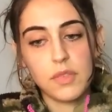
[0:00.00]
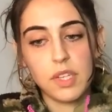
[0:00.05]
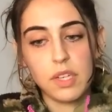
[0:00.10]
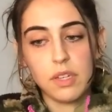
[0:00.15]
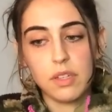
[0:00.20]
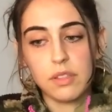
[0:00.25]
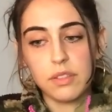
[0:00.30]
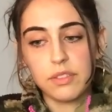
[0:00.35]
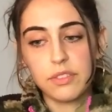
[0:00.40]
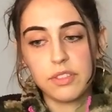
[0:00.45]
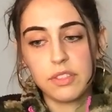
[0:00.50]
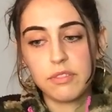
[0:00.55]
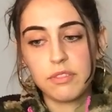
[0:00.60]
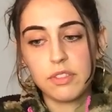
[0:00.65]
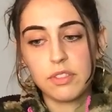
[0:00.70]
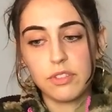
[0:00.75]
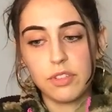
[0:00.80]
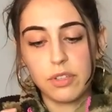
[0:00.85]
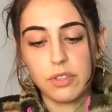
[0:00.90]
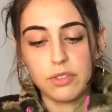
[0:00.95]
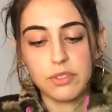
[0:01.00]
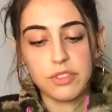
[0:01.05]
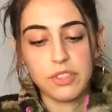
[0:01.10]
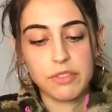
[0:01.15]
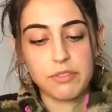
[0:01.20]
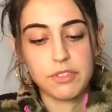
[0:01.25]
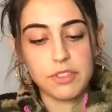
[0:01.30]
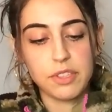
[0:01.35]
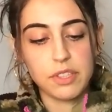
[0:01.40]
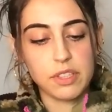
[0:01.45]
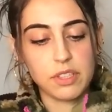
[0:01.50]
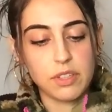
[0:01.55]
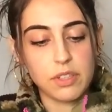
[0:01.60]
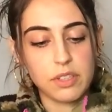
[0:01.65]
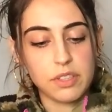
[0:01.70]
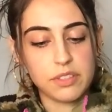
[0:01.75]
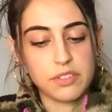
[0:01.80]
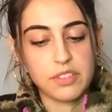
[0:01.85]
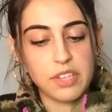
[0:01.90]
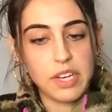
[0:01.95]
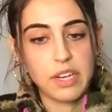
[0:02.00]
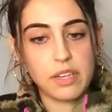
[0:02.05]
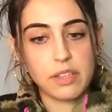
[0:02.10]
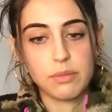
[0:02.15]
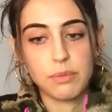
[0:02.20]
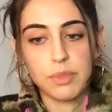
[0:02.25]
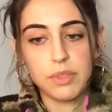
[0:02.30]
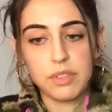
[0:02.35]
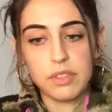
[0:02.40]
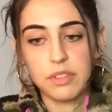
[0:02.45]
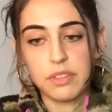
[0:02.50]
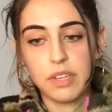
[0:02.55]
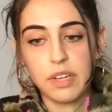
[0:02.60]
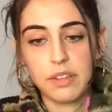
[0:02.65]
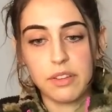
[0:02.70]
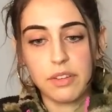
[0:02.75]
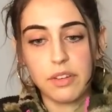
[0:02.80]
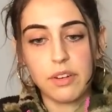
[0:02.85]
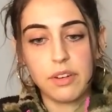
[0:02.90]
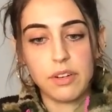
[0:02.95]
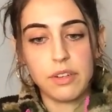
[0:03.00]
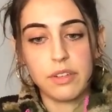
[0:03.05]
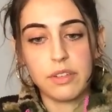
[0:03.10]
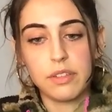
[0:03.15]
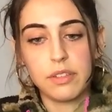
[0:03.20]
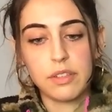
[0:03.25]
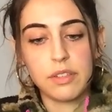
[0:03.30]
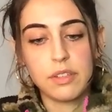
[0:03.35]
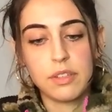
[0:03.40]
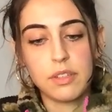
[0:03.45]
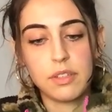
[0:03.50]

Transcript: Yeah, this even turns everything on its head with the death card.